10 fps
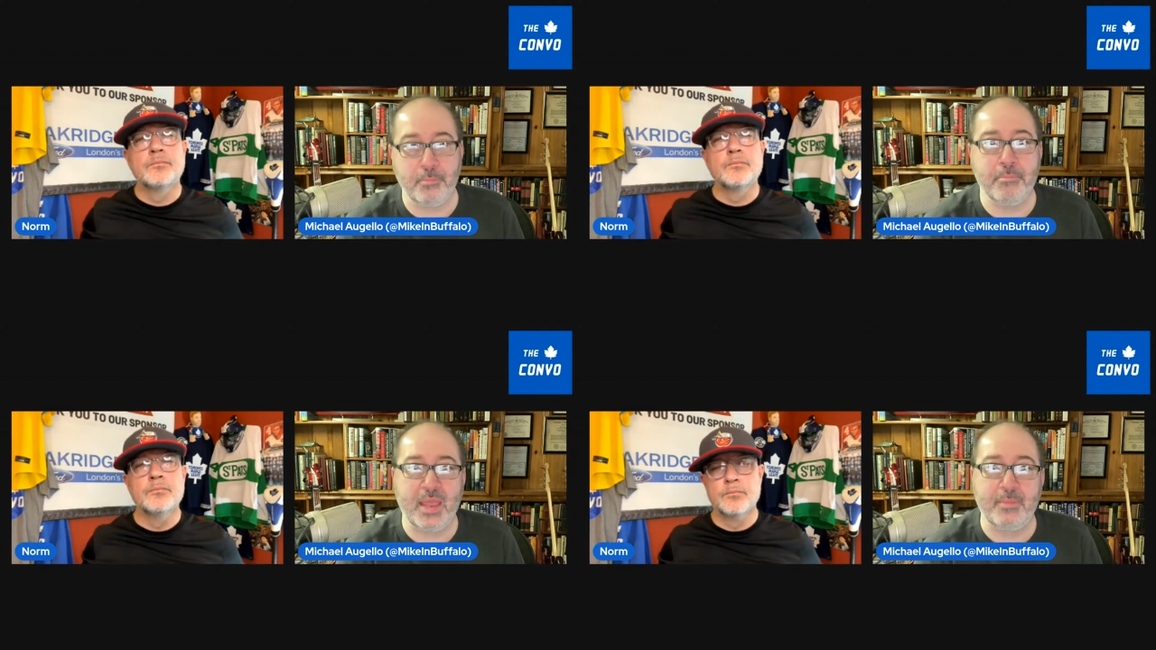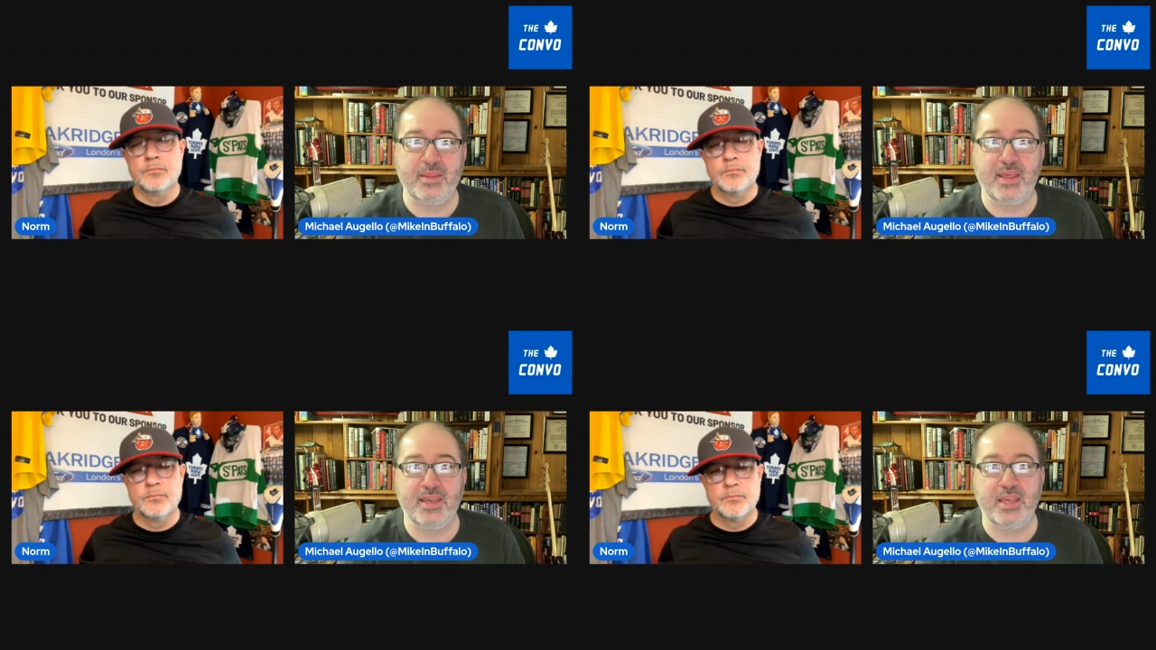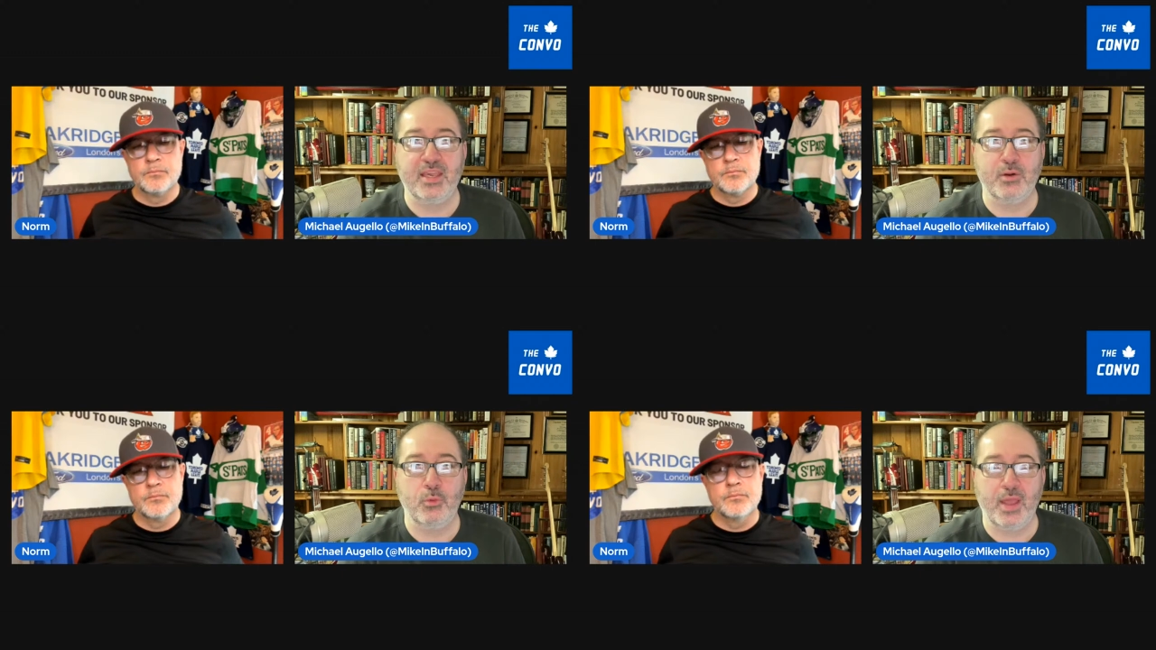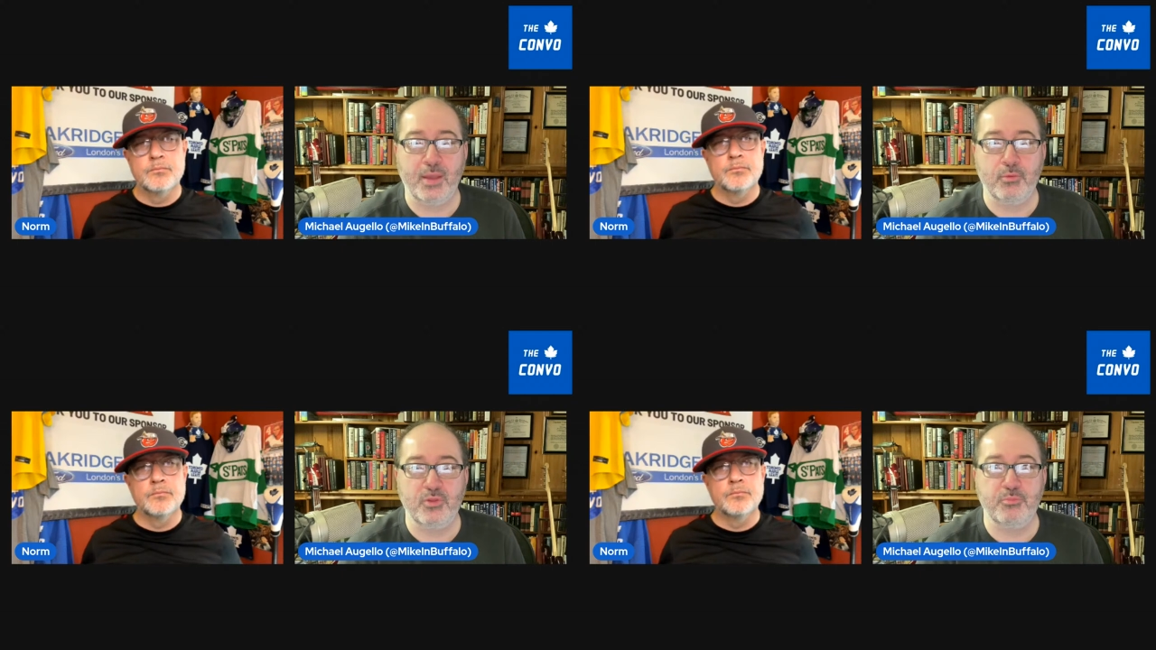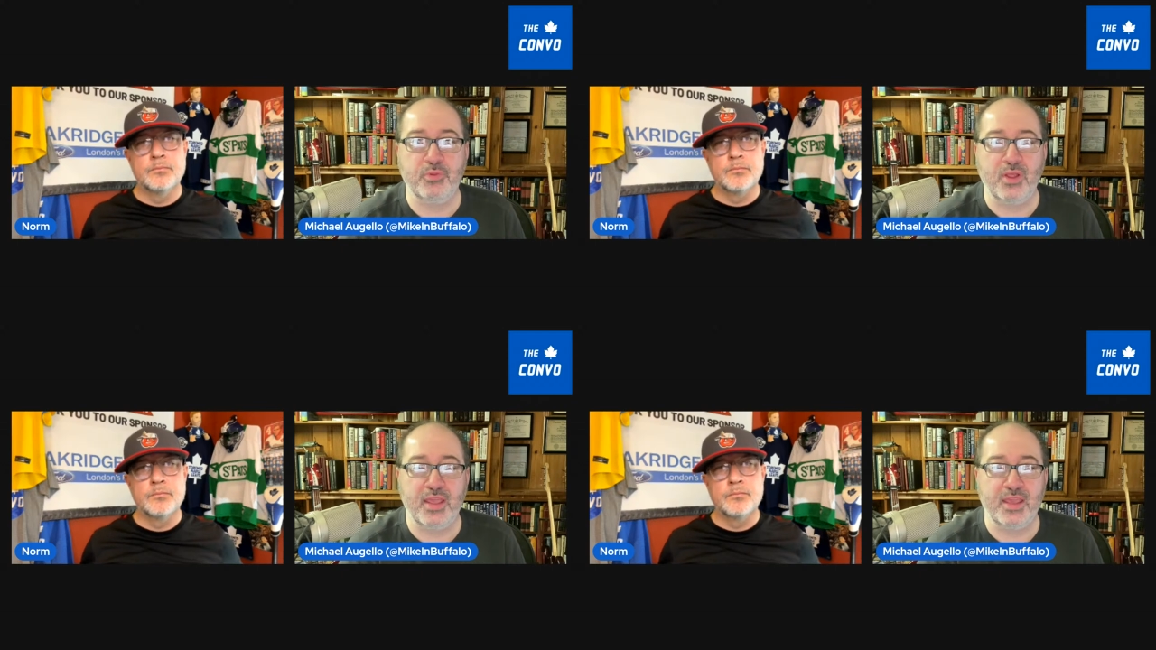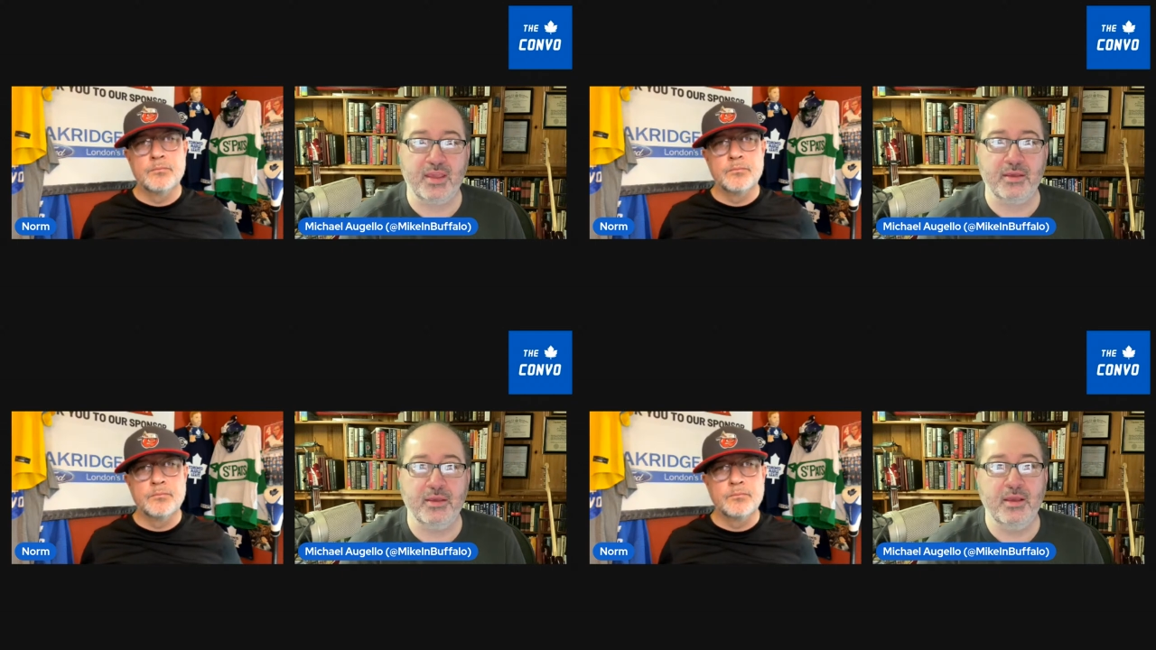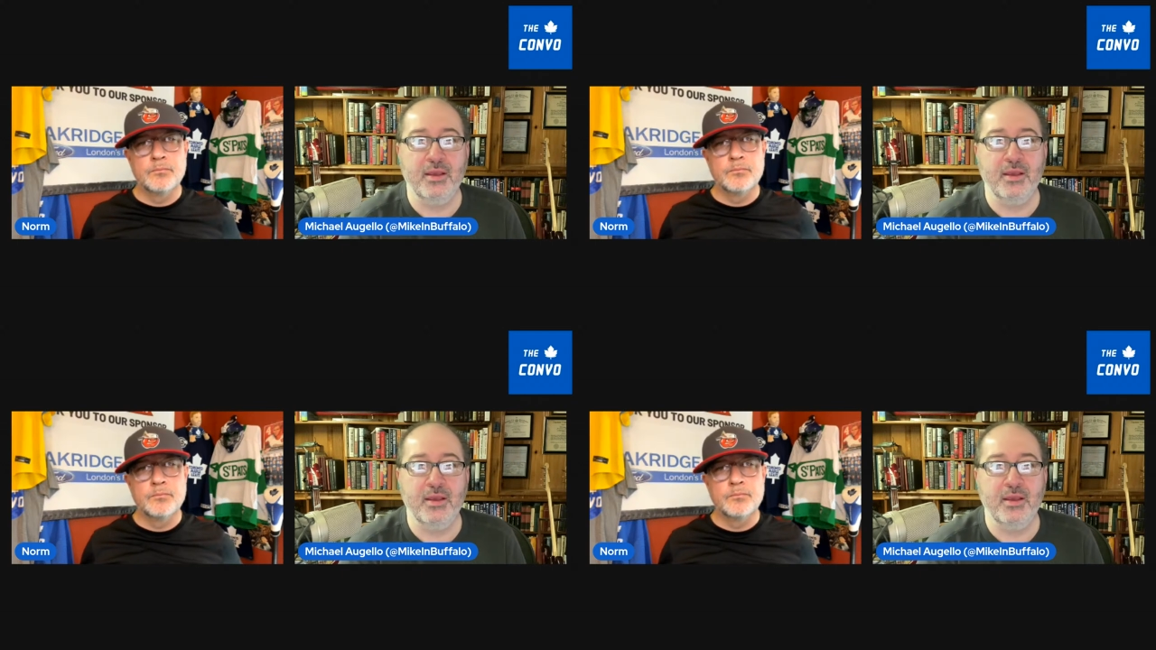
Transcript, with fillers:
Speaker 1: maybe they could get away with playing